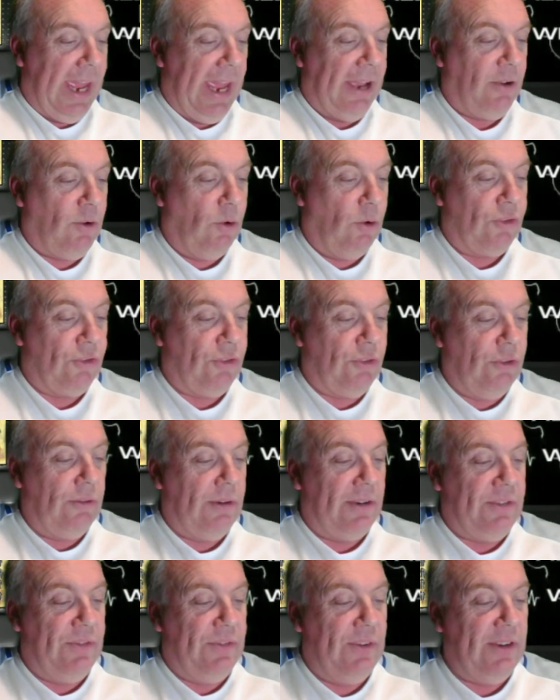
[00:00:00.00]
Goal
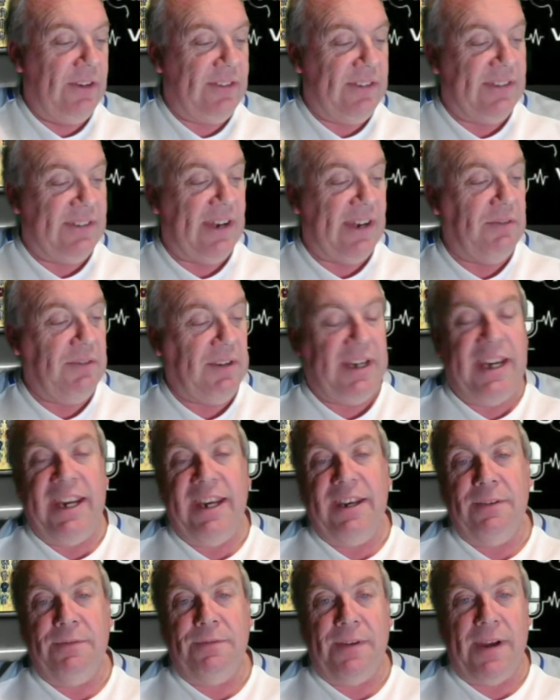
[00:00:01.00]
scorers first is Harry
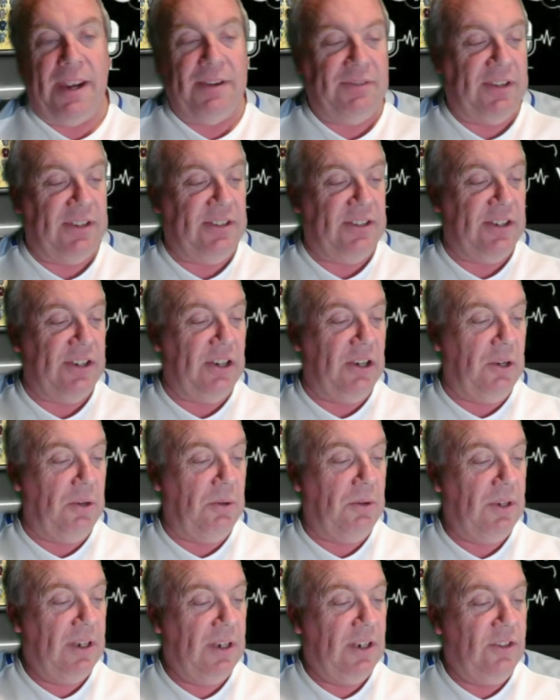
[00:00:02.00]
Kane at
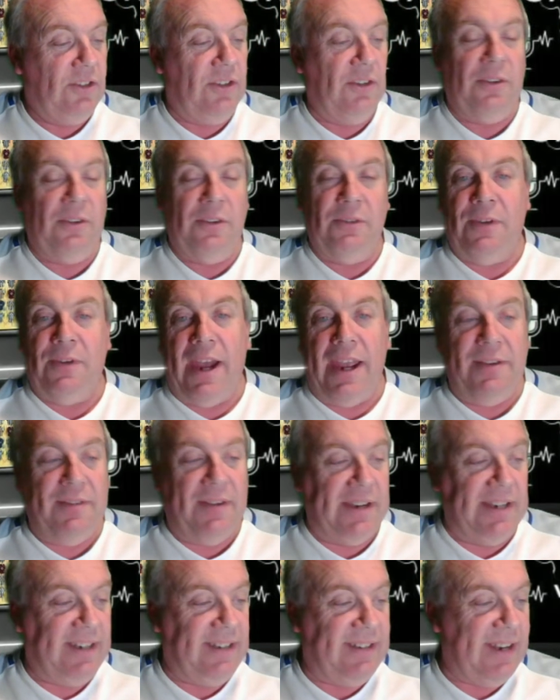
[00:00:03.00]
5-2, 2-5
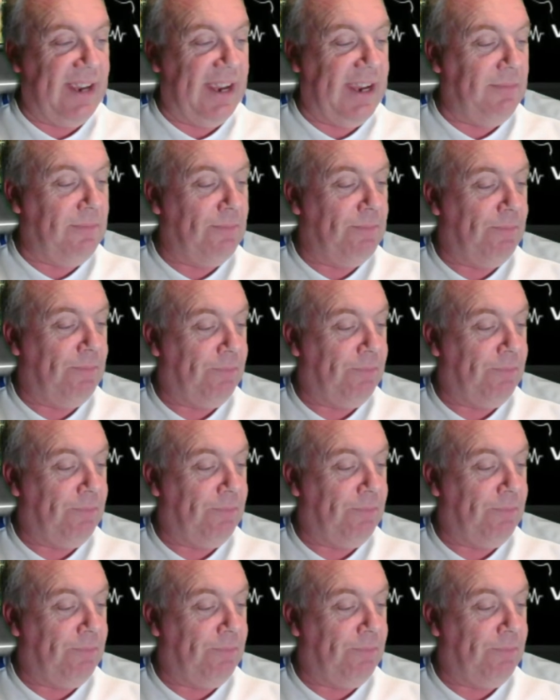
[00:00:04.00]
any time.